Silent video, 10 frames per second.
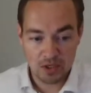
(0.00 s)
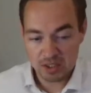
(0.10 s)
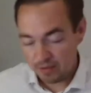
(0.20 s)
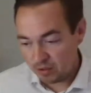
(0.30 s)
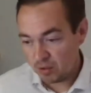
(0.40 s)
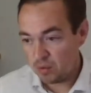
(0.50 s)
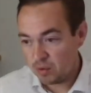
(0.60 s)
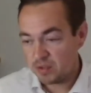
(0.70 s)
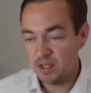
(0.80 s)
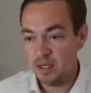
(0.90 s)
And if you do look
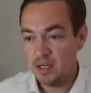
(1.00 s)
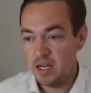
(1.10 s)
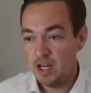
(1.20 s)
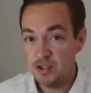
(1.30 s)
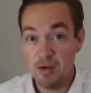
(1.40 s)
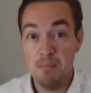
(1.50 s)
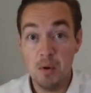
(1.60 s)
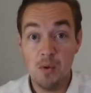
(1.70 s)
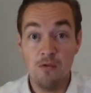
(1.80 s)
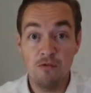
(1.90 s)
to
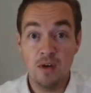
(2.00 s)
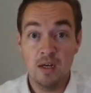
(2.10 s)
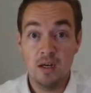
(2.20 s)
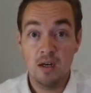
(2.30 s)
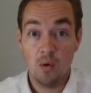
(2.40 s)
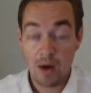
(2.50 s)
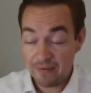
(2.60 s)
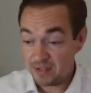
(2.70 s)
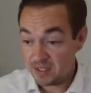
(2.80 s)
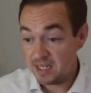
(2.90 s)
move or have
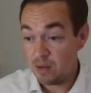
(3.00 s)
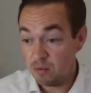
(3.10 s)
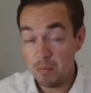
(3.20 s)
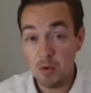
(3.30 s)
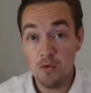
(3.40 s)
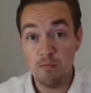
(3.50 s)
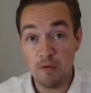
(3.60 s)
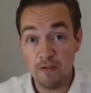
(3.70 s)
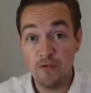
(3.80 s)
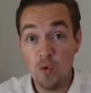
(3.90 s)
to sell and move
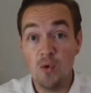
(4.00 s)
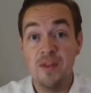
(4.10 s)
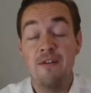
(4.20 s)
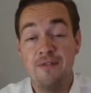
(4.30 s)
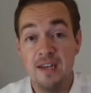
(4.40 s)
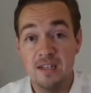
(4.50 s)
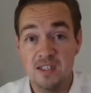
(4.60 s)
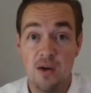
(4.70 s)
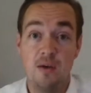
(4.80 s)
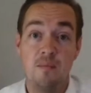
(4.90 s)
before that fixed
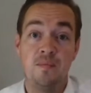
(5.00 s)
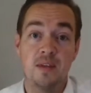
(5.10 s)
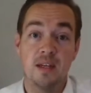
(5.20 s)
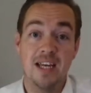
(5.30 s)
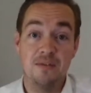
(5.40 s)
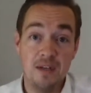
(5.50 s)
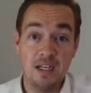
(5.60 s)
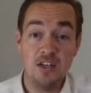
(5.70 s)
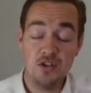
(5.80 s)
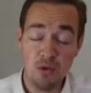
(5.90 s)
term has
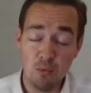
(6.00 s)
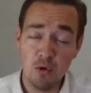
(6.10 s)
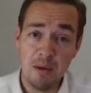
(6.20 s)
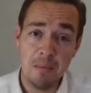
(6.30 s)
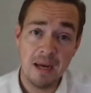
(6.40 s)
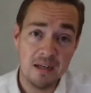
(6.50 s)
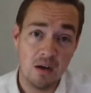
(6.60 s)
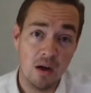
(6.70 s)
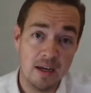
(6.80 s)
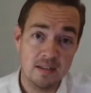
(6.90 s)
finished, you will be
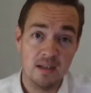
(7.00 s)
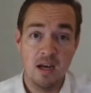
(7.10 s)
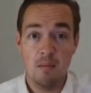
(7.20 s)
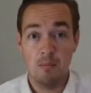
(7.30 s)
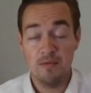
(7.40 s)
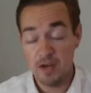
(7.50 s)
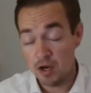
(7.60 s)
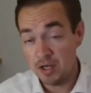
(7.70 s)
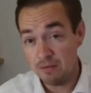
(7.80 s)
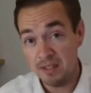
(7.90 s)
penalised with an
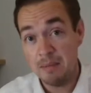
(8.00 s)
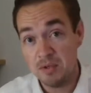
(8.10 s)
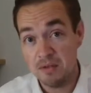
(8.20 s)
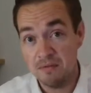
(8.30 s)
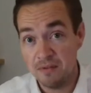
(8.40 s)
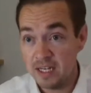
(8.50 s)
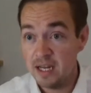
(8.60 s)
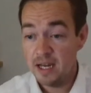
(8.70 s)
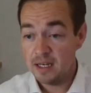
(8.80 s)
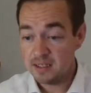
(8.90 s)
early redemption fee.
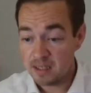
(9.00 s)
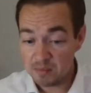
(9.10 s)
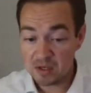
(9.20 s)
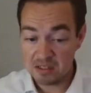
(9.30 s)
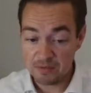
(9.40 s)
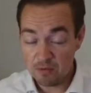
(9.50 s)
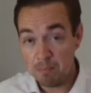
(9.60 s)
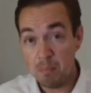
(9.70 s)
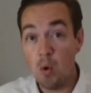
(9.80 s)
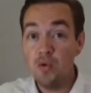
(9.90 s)
Sometimes if you
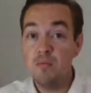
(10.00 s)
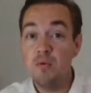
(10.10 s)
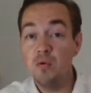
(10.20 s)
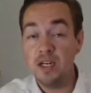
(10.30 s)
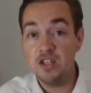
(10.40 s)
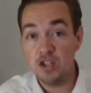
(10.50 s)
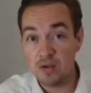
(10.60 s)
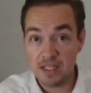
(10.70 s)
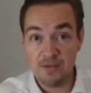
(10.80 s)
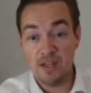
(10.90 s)
port the mortgage,
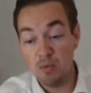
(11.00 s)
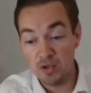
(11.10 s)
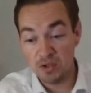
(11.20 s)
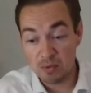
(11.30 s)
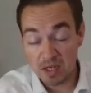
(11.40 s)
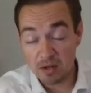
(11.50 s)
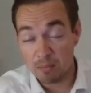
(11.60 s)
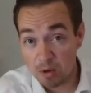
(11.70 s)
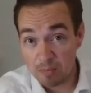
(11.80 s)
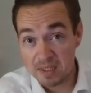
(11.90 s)
transfer the mortgage onto another
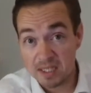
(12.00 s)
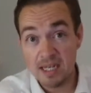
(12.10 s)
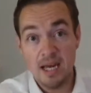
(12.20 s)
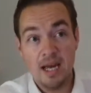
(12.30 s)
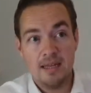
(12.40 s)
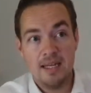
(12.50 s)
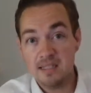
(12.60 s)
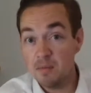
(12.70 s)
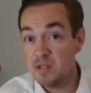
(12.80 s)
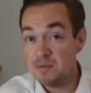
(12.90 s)
property, then
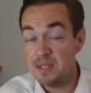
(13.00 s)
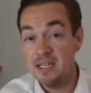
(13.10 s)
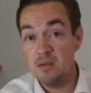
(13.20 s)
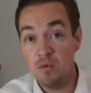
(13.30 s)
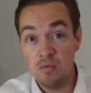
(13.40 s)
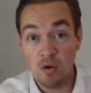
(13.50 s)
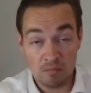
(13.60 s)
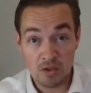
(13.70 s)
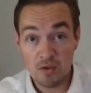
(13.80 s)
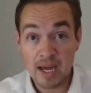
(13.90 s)
sometimes the lender will not
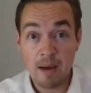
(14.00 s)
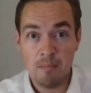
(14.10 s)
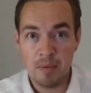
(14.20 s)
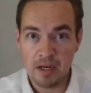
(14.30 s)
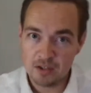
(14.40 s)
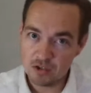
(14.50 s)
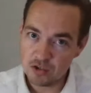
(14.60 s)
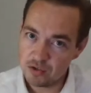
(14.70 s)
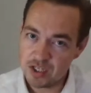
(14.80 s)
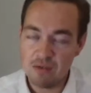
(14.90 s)
do that. But
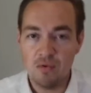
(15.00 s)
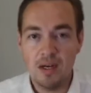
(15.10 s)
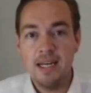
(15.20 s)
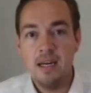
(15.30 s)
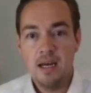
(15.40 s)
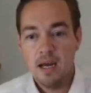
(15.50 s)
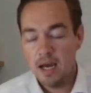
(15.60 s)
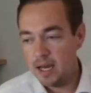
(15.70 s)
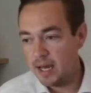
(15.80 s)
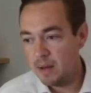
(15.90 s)
generally,
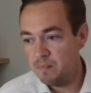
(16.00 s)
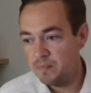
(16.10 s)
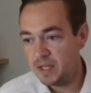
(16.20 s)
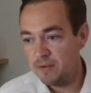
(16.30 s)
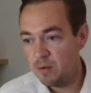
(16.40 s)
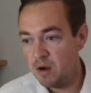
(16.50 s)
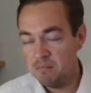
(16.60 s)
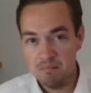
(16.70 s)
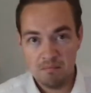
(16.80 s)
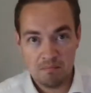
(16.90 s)
if you are
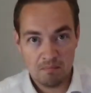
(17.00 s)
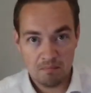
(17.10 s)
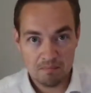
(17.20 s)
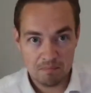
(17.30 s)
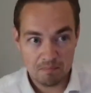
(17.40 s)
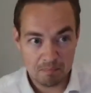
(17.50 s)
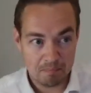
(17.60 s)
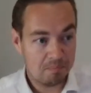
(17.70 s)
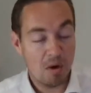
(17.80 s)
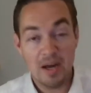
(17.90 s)

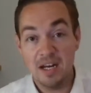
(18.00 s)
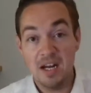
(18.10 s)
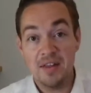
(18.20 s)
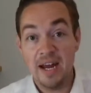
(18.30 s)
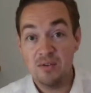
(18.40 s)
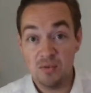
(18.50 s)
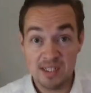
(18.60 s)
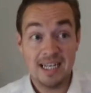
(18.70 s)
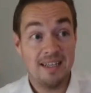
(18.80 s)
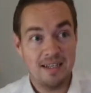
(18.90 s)
buying another house or
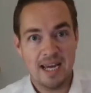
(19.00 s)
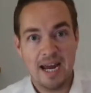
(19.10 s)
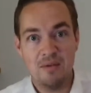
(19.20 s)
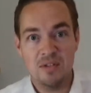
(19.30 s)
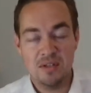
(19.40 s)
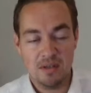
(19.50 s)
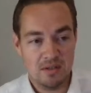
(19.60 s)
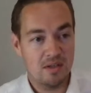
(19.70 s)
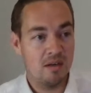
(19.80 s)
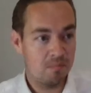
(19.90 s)
selling this house
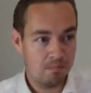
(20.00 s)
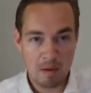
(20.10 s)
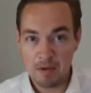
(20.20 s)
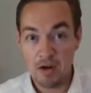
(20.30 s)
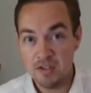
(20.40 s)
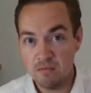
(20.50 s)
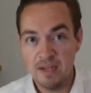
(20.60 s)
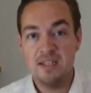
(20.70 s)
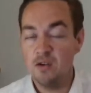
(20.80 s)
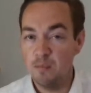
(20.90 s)
to maybe going to rent
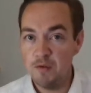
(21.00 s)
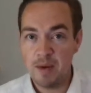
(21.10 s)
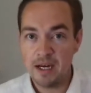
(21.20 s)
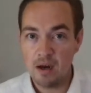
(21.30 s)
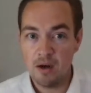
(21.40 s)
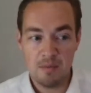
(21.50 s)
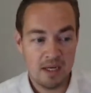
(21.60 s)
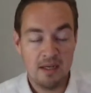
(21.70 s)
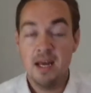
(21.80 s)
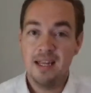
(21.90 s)
it or move back home, then
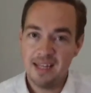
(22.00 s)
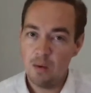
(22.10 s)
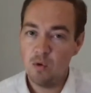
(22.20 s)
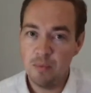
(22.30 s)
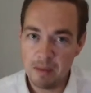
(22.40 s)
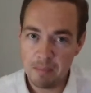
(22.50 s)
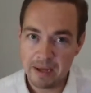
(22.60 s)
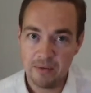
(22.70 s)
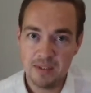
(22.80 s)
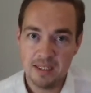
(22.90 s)
there will be a
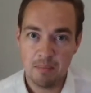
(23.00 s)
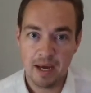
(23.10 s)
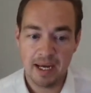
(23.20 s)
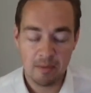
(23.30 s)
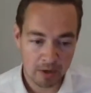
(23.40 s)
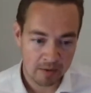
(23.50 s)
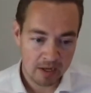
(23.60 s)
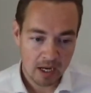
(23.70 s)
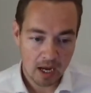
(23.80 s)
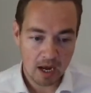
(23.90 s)
penalty to pay. But
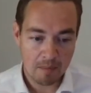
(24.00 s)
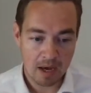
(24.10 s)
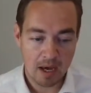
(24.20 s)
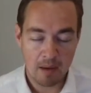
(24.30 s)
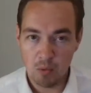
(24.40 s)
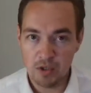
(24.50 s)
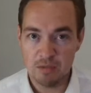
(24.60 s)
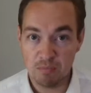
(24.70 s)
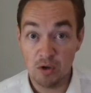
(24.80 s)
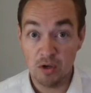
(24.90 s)
a mortgage
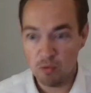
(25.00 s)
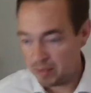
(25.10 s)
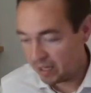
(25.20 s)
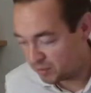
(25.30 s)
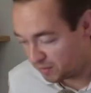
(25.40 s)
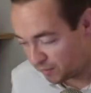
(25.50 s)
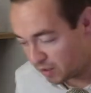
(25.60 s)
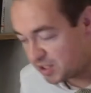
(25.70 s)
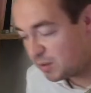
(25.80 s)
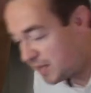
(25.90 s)
broker would be able to advise
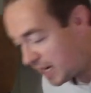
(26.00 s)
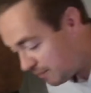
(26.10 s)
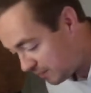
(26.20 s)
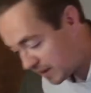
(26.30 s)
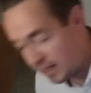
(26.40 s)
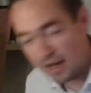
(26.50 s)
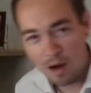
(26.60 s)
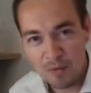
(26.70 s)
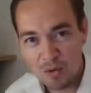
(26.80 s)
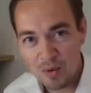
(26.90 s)
you on that. I'm
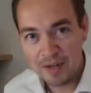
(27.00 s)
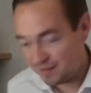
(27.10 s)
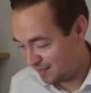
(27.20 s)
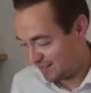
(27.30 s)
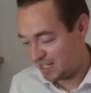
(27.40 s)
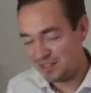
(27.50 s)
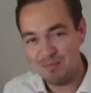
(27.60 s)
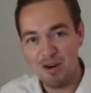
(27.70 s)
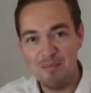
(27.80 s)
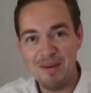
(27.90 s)
not one. That's just
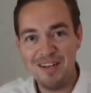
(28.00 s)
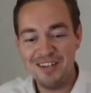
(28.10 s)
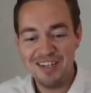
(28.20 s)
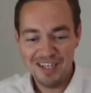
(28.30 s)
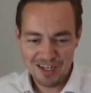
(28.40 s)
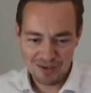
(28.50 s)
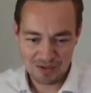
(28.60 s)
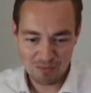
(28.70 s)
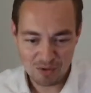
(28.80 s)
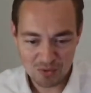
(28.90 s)
my opinion. Got to
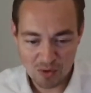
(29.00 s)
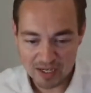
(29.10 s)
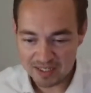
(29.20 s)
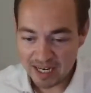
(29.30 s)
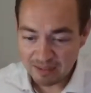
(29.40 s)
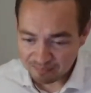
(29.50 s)
watch what I say.